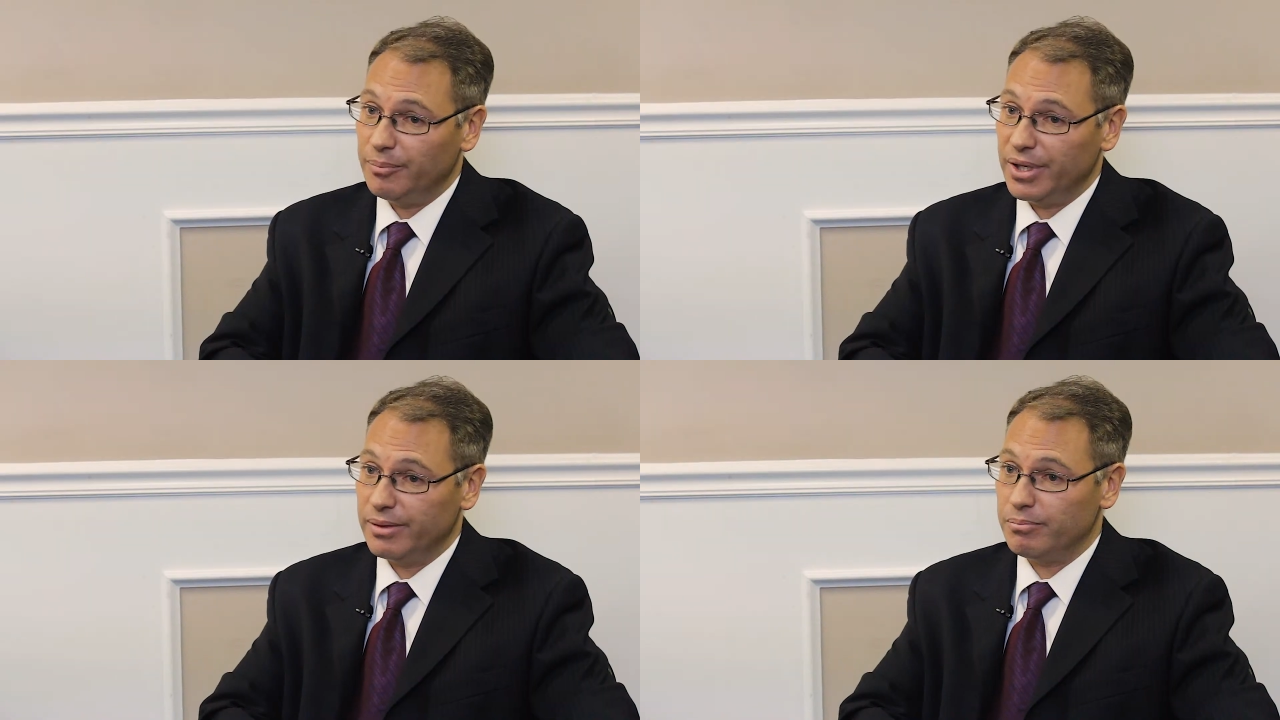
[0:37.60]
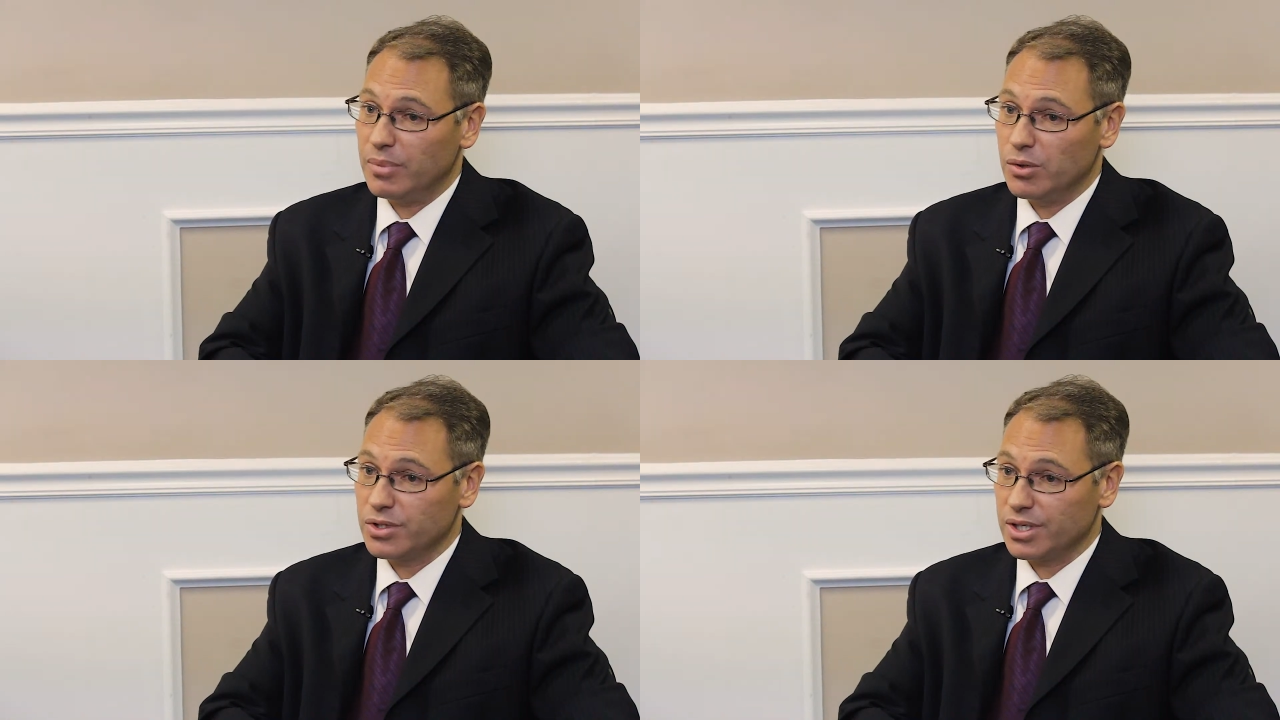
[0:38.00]
In
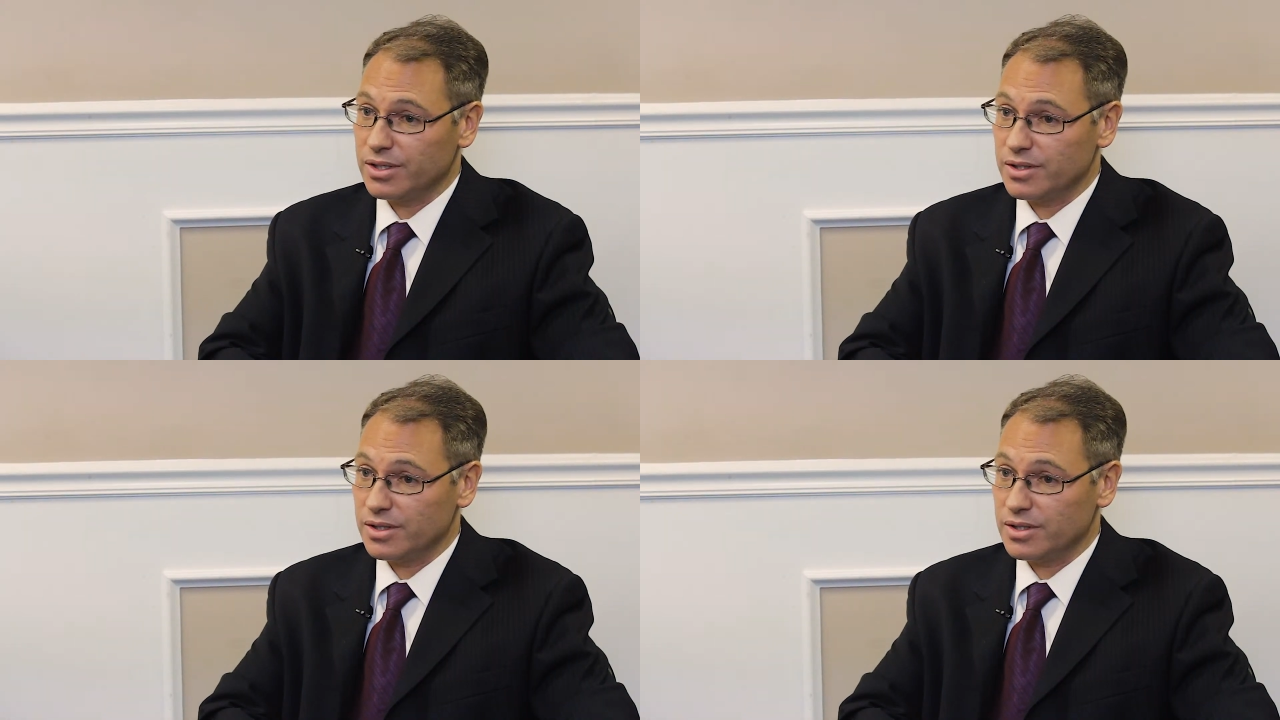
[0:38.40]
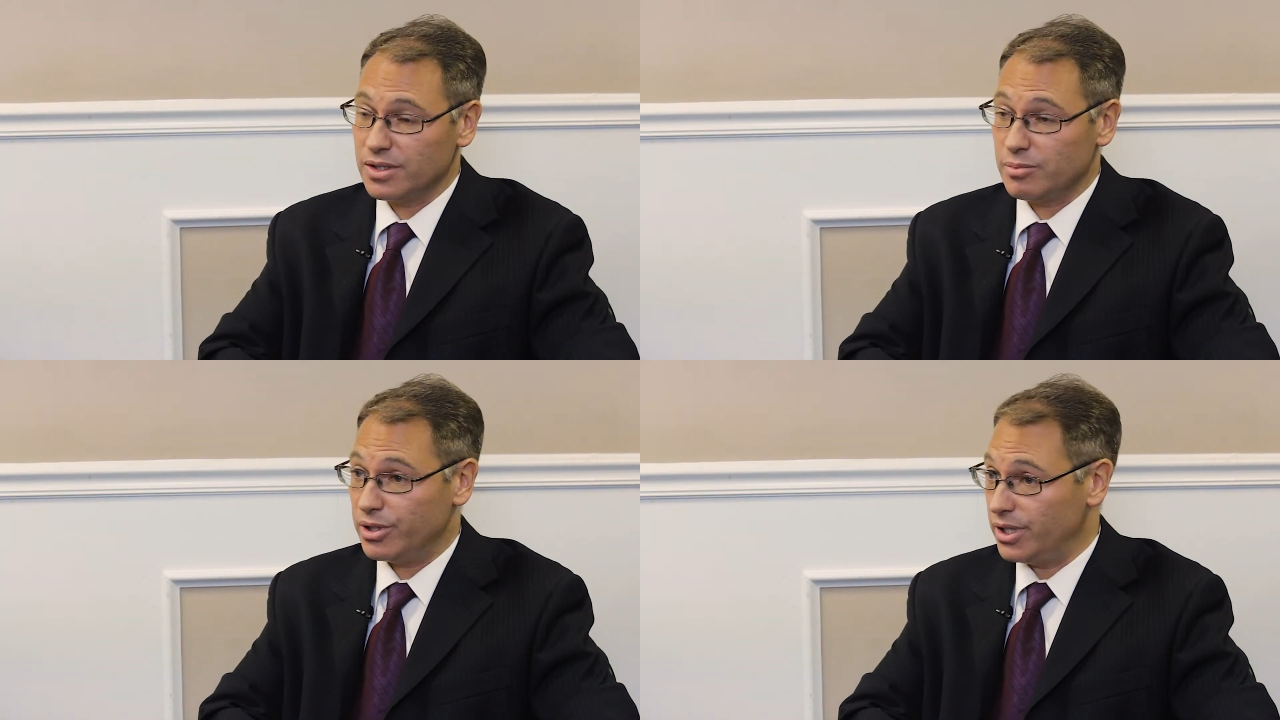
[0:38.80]
most
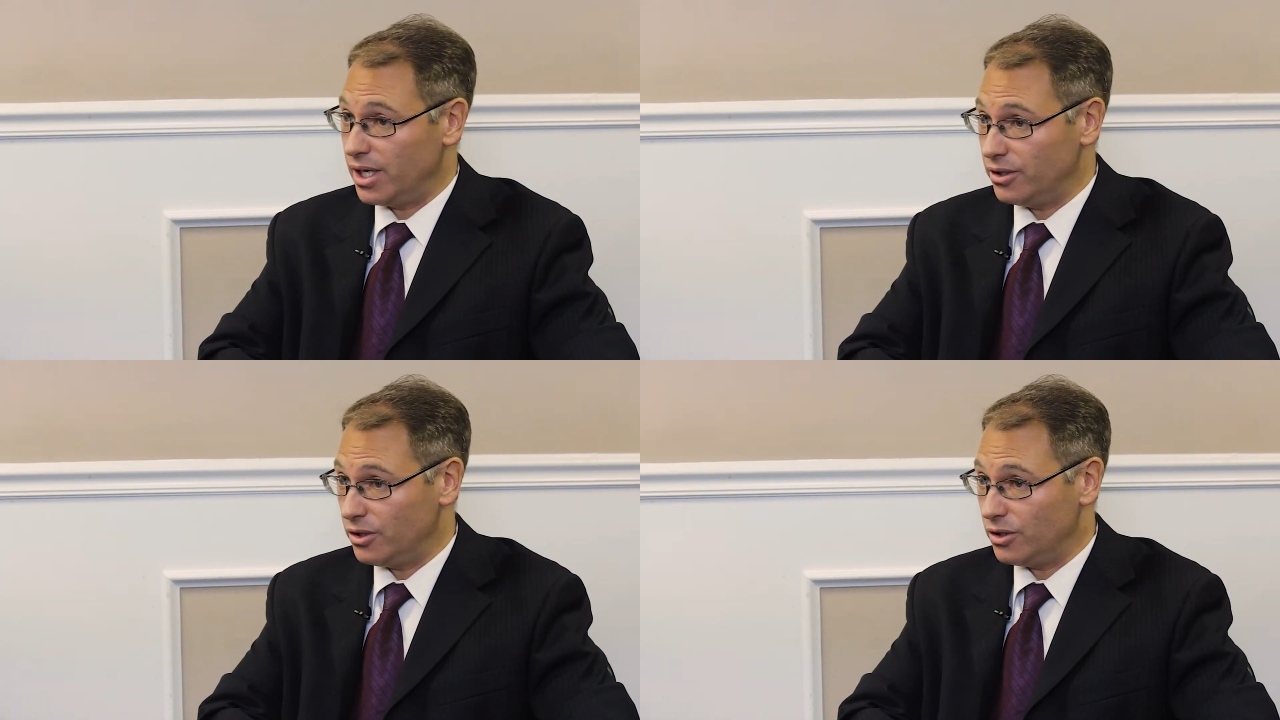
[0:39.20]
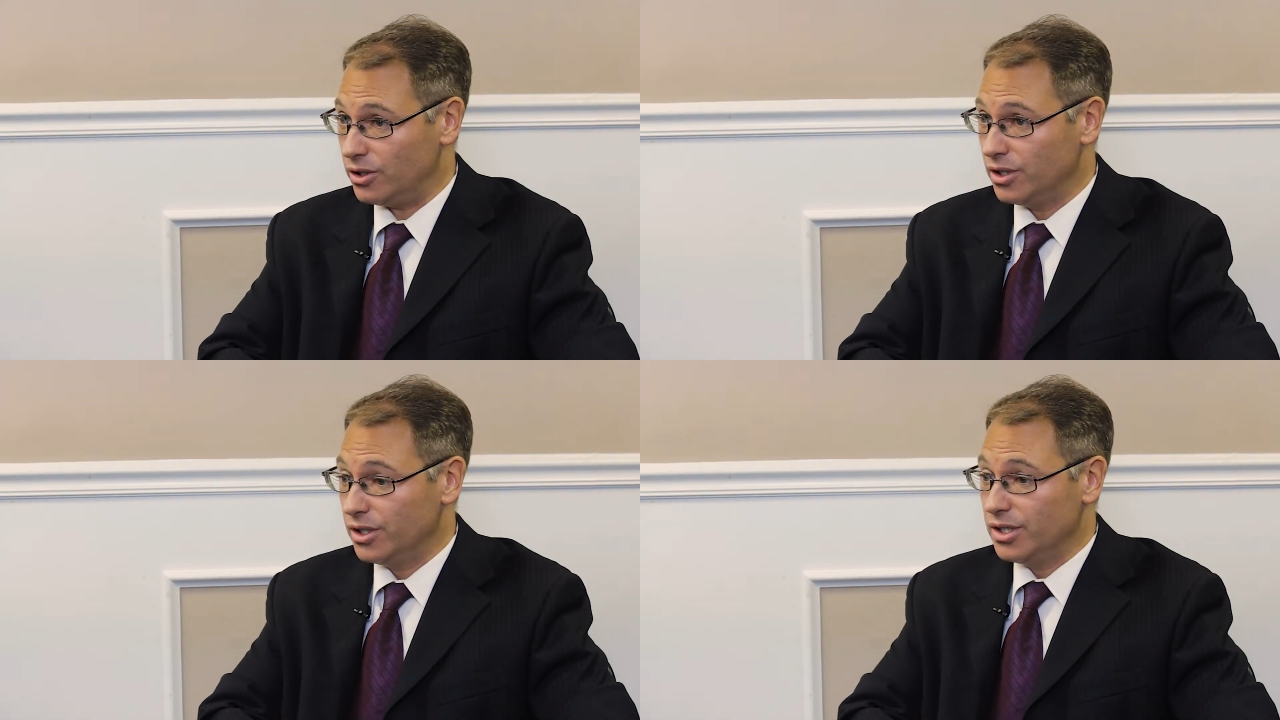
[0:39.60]
instances, but not
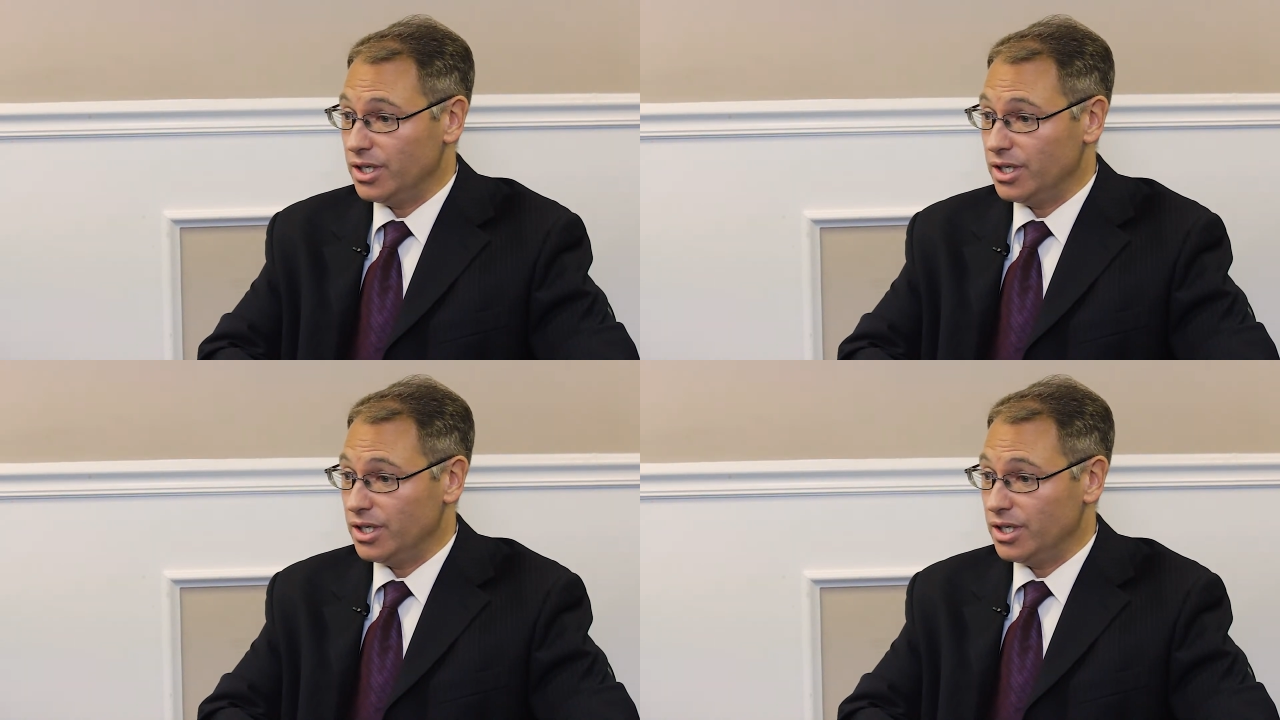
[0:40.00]
all,